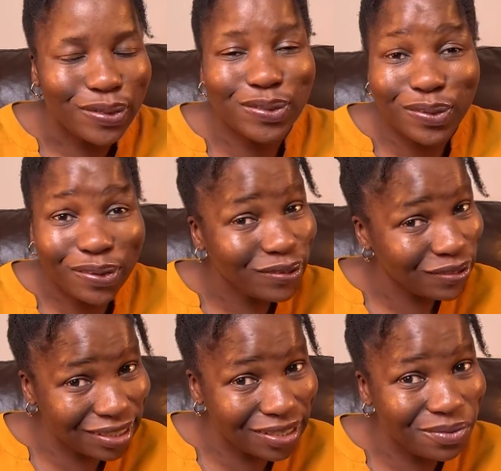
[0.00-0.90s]
So
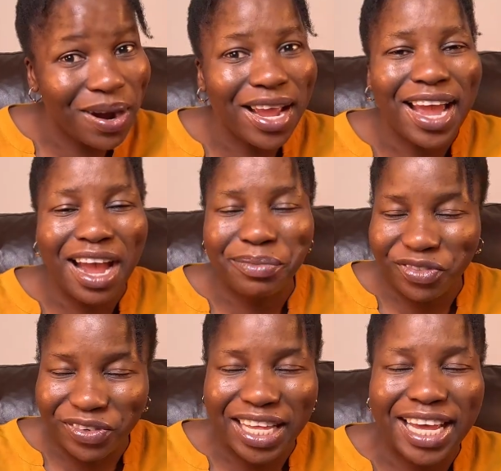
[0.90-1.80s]
you see why I'm
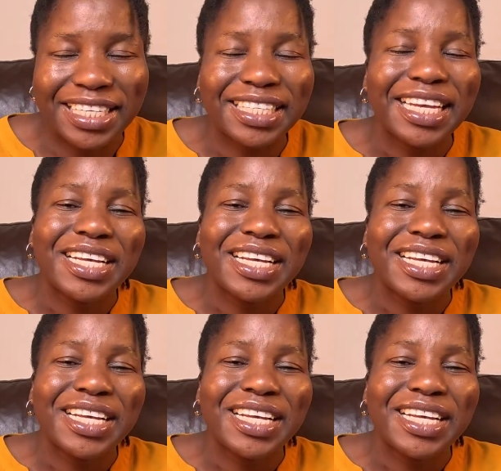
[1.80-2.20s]
for that.